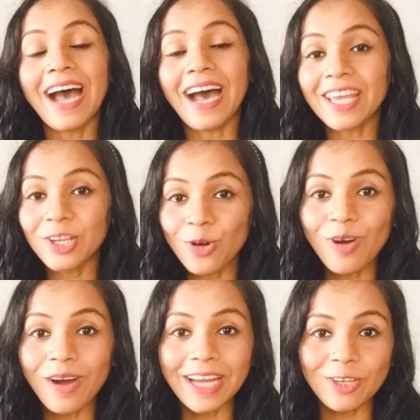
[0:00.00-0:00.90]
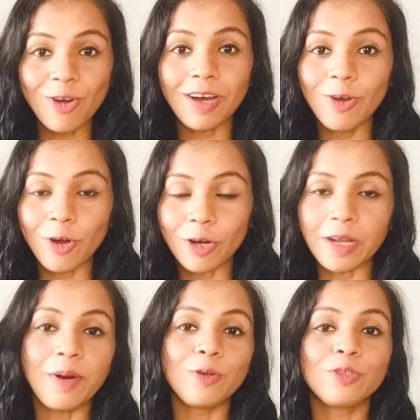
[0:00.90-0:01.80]
I know I talk a lot
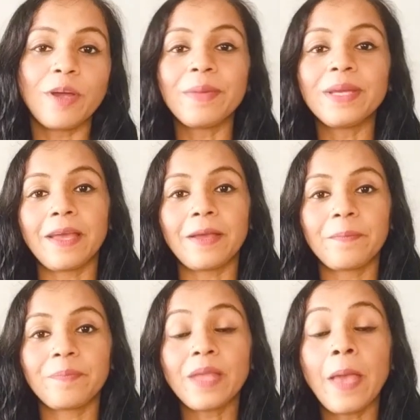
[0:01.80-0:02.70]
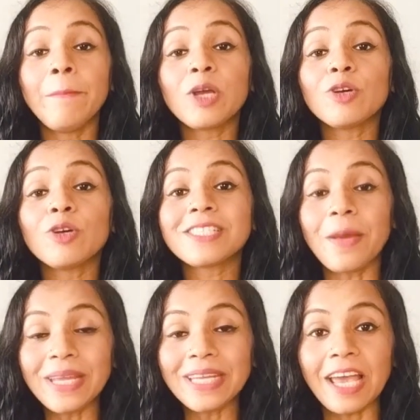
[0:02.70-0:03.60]
about tummy time because
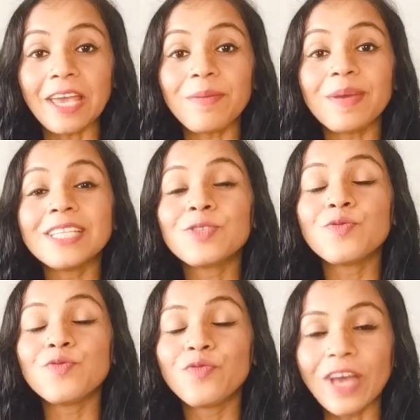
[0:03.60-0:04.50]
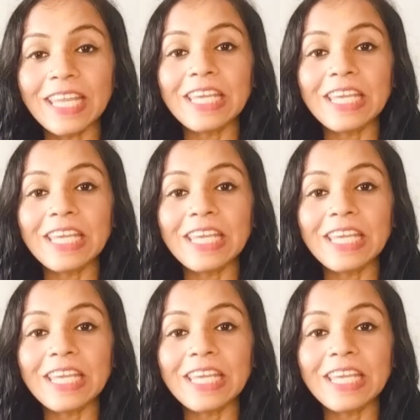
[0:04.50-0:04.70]
tummy time is very